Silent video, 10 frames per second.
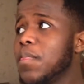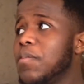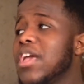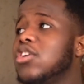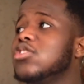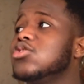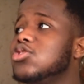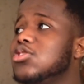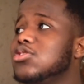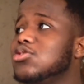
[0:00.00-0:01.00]
they
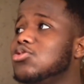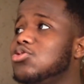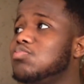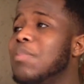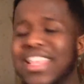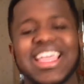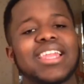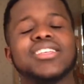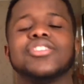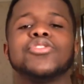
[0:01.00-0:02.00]
couldn't make
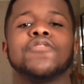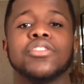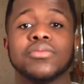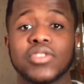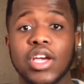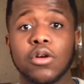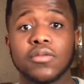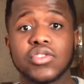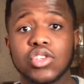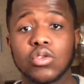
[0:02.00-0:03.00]
that decision for
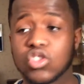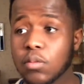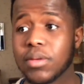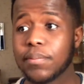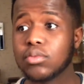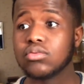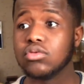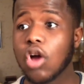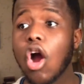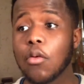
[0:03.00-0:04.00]
themselves, you know. Some people
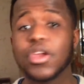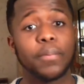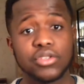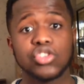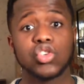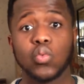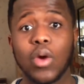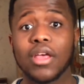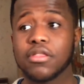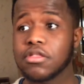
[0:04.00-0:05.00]
are in a position
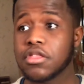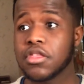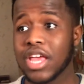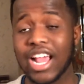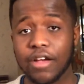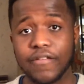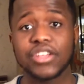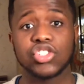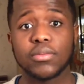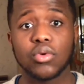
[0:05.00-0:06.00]
where they're like a
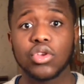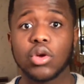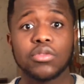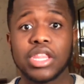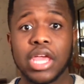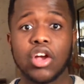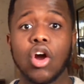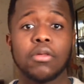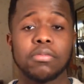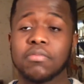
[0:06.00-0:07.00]
vegetable, you know. They
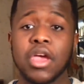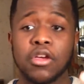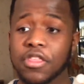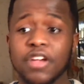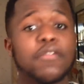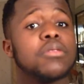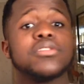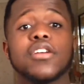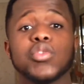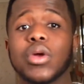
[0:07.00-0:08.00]
can't think for
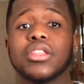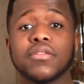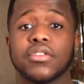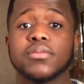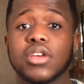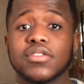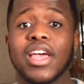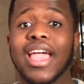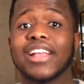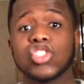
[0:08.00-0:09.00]
themselves, do anything for themselves.
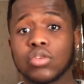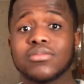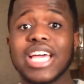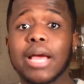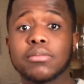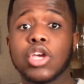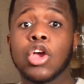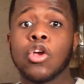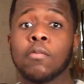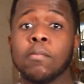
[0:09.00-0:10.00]
And sometimes
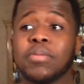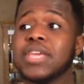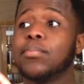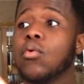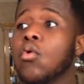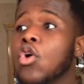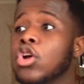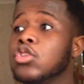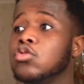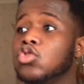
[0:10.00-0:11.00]
people
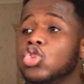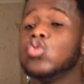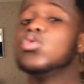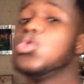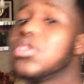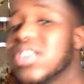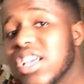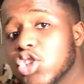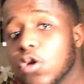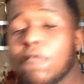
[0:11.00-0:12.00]
choose
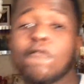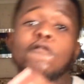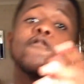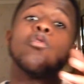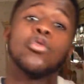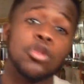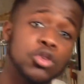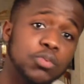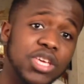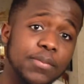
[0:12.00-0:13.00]
euthanasia for
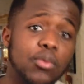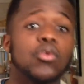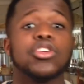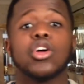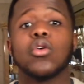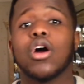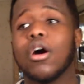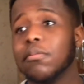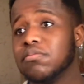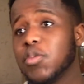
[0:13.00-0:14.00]
those people, you know,
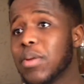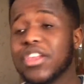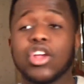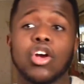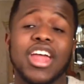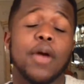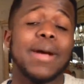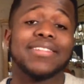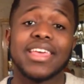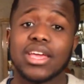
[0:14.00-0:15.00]
um, depending on how
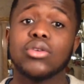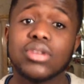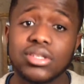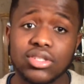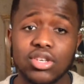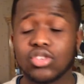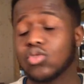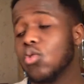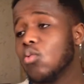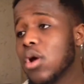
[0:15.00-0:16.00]
bad their illness is
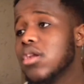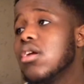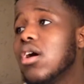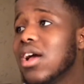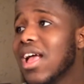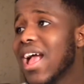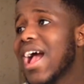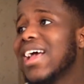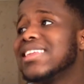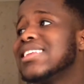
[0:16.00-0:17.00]
or whatnot.
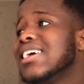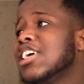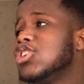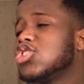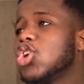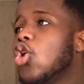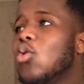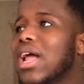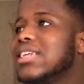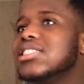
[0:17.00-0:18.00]
And just the
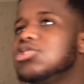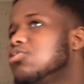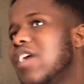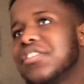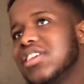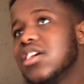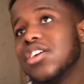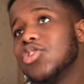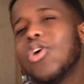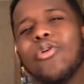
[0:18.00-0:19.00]
whole idea of either
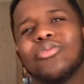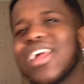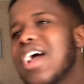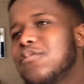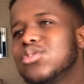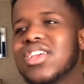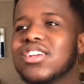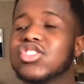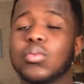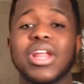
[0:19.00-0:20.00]
taking your own life or
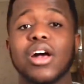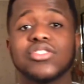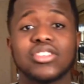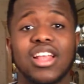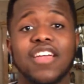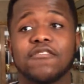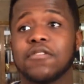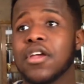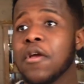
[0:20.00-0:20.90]
taking someone else's life